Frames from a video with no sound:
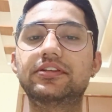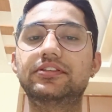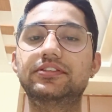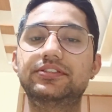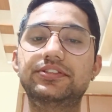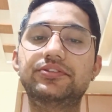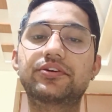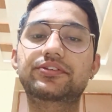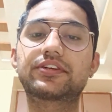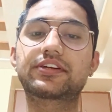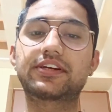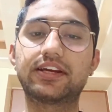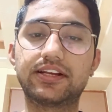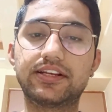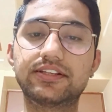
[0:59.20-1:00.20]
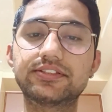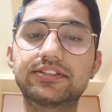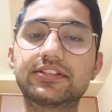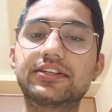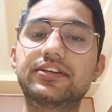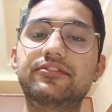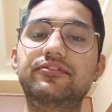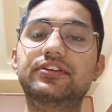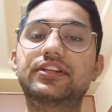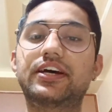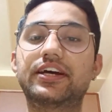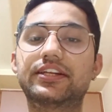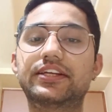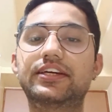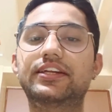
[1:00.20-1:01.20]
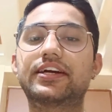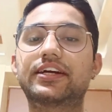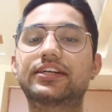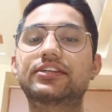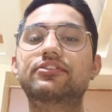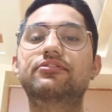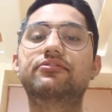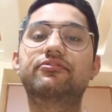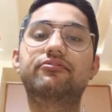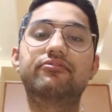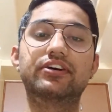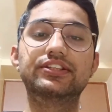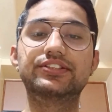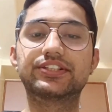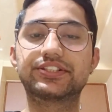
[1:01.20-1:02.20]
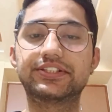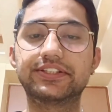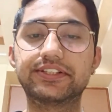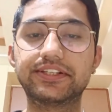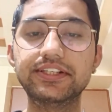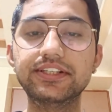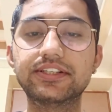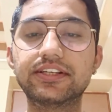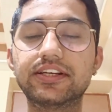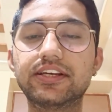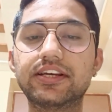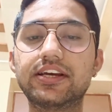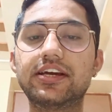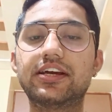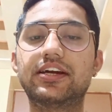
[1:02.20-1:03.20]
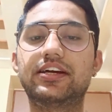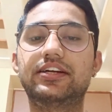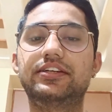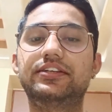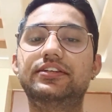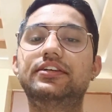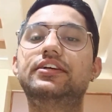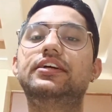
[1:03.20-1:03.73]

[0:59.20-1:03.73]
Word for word: this is Dr. Kailash with INI rank 163 and